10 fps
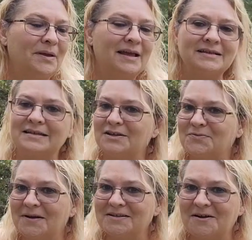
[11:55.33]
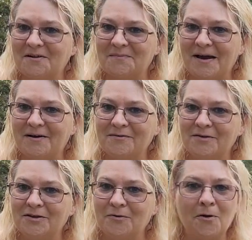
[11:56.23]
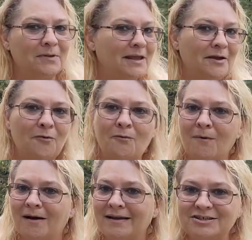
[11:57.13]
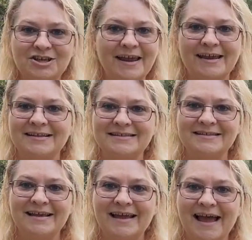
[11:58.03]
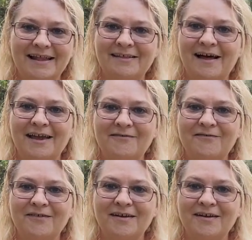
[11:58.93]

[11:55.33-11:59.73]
because that's what it's all about. You only get one chance at life,